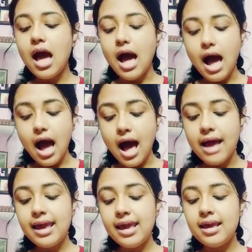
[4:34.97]

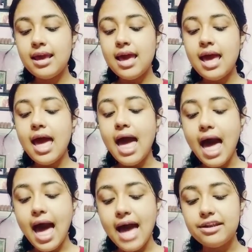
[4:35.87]
I
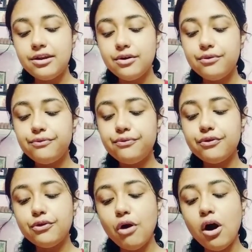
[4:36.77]
had
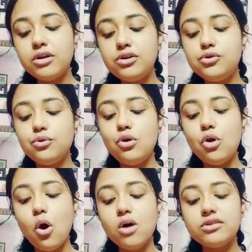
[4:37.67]
forgot to
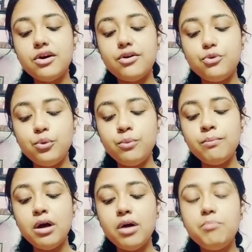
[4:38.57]
lock the room
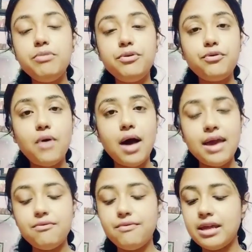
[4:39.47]
before
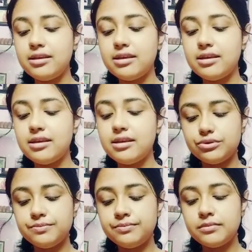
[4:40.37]
I went out.
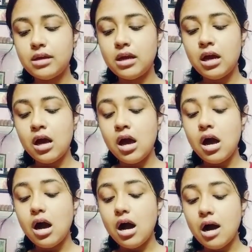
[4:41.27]

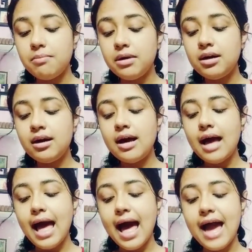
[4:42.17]
Amar
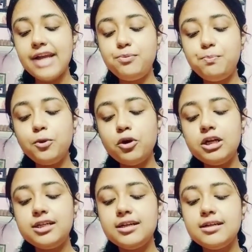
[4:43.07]
had
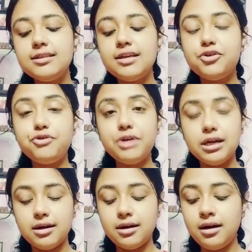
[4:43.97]
pulled the
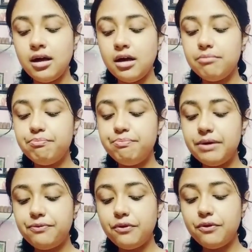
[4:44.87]
trigger
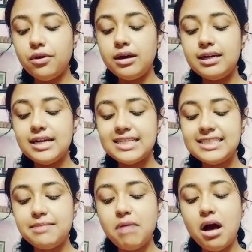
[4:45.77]
before
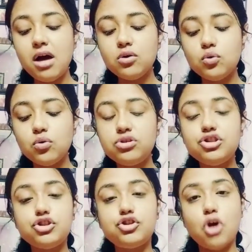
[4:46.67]
Nazima could
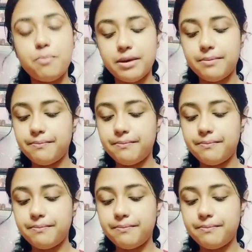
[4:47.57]
stop him.